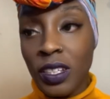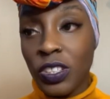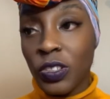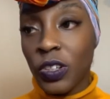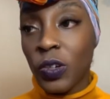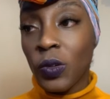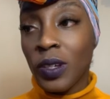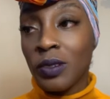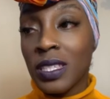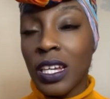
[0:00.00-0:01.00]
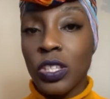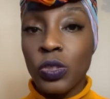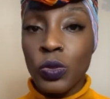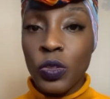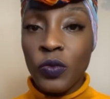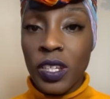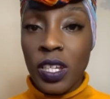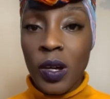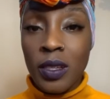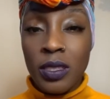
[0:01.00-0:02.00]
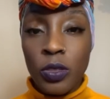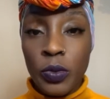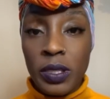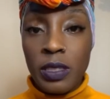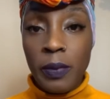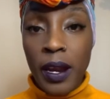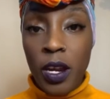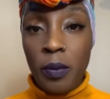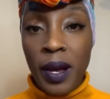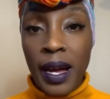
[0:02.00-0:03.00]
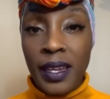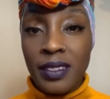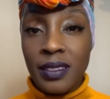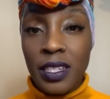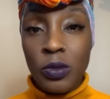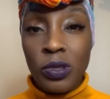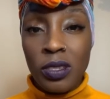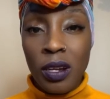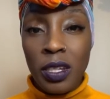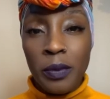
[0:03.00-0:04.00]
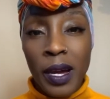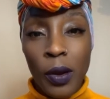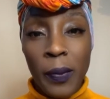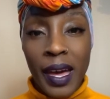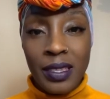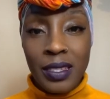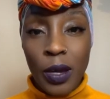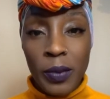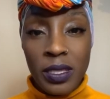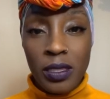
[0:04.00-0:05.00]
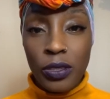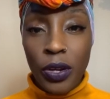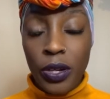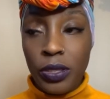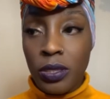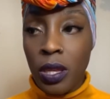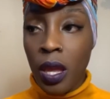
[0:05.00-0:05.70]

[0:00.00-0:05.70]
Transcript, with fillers: you know it was like a youtube video i was super inspired by and this lady was talking about passing out business cards